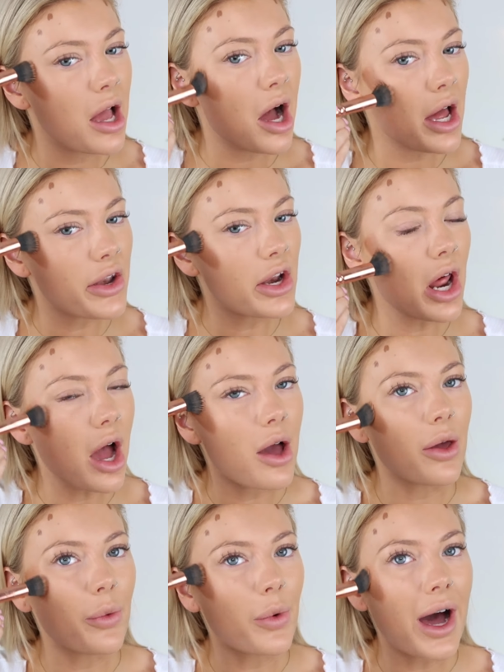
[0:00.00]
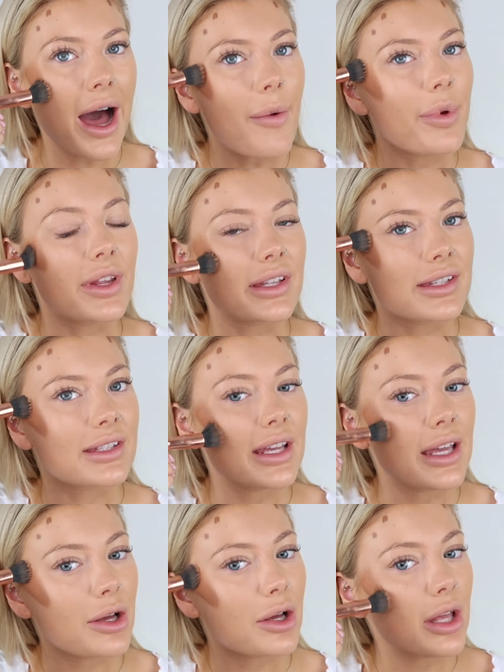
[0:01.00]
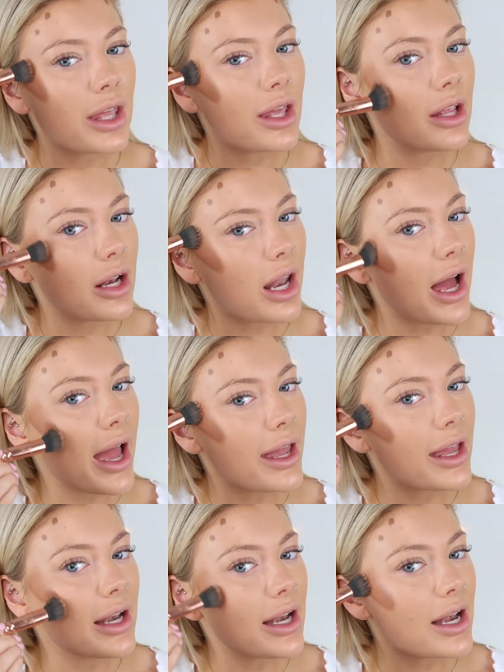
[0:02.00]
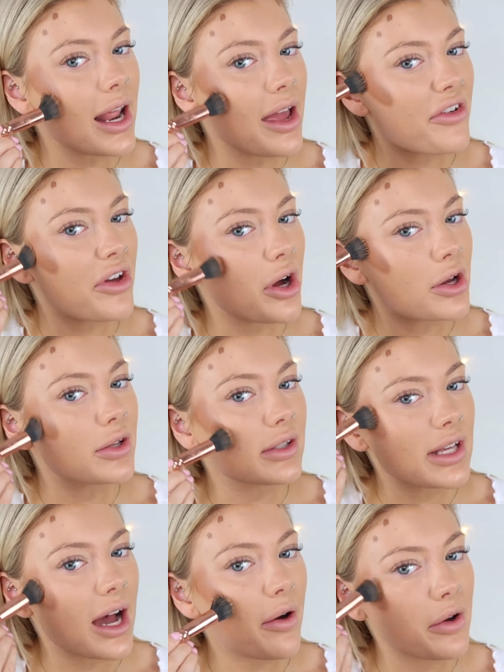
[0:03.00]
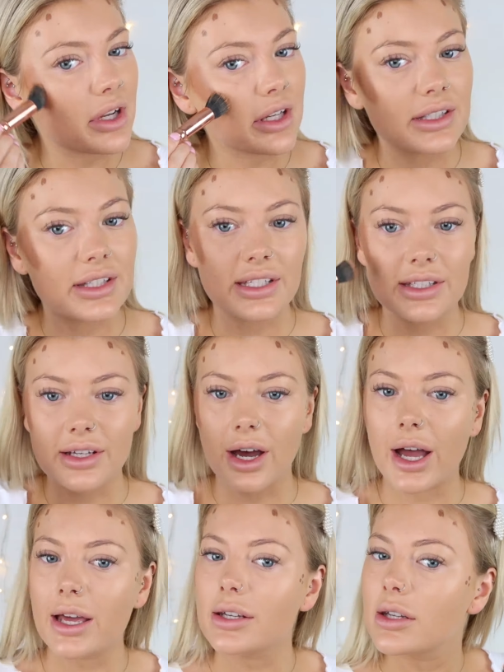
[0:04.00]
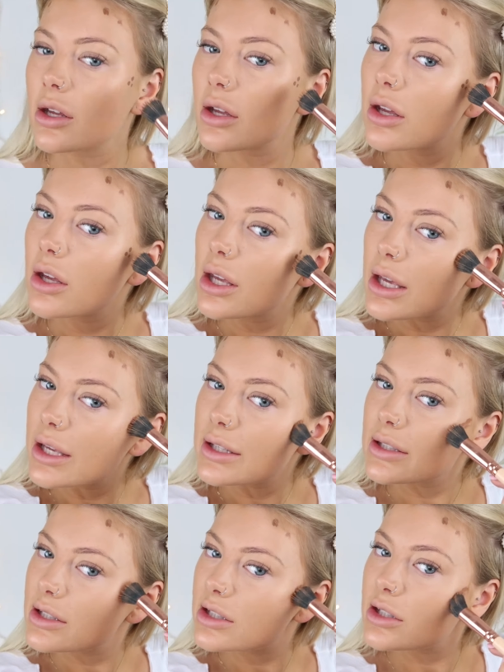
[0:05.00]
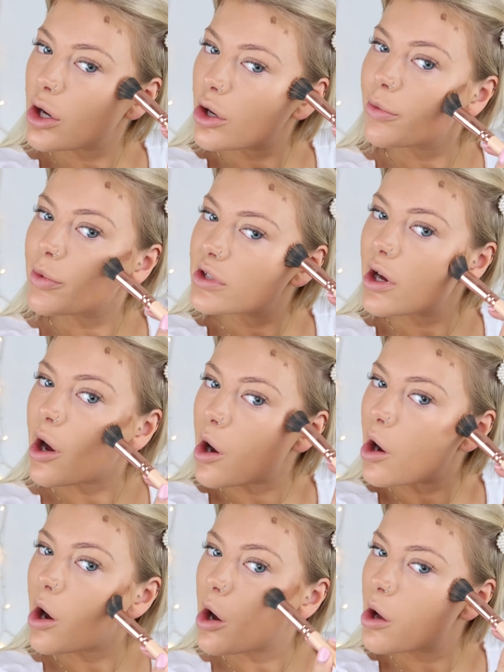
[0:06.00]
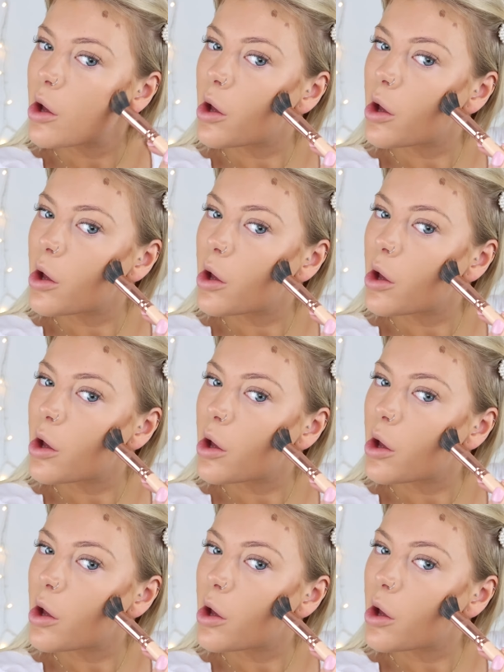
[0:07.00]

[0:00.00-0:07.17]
I don't know what happens. It never goes how it does this side. It's so bizarre.